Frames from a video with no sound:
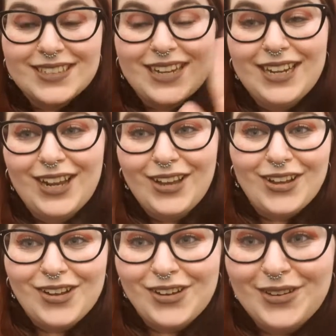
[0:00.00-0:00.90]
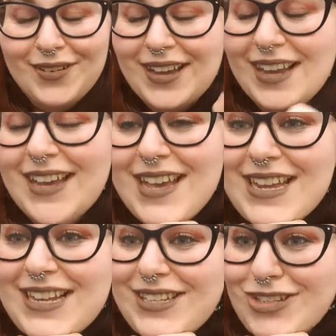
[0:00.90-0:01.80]
Hello,
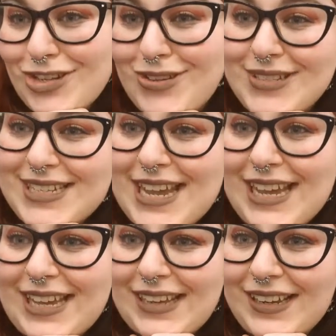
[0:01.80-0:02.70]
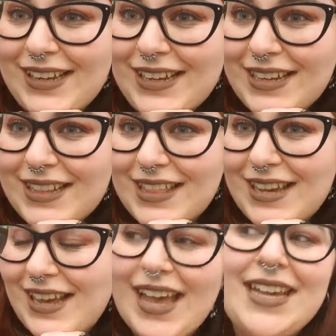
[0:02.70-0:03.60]
it is Tuesday
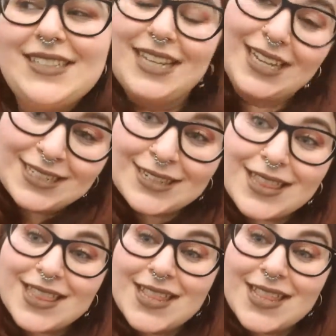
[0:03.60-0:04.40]
the 18th.